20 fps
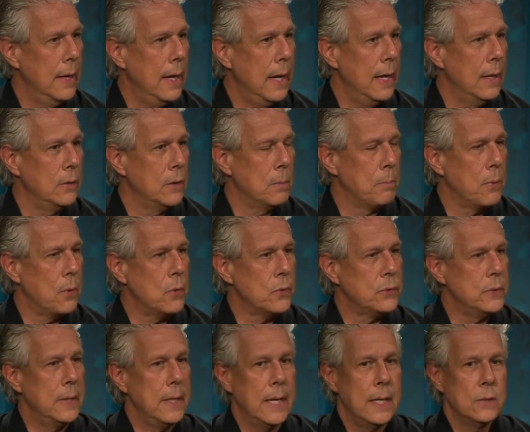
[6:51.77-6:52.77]
And the
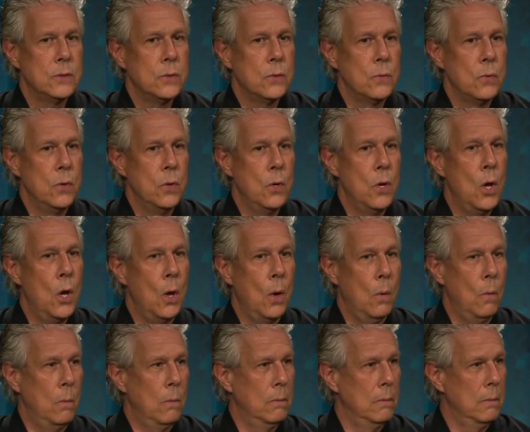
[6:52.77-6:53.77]
person answered
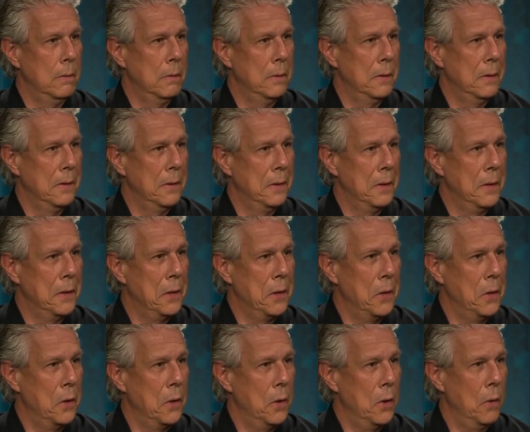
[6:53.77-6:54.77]
no,
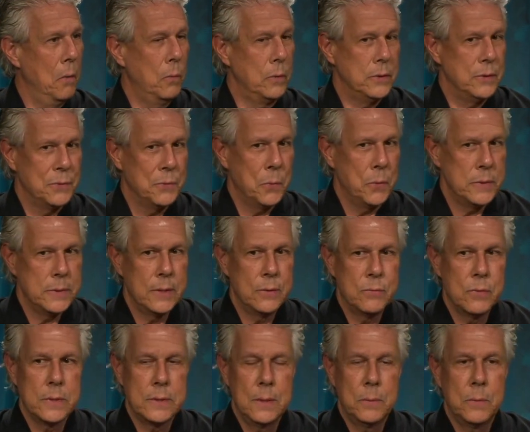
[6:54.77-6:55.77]
which is always
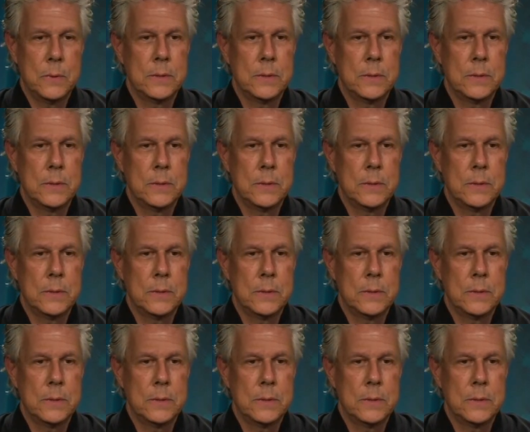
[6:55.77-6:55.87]
interesting when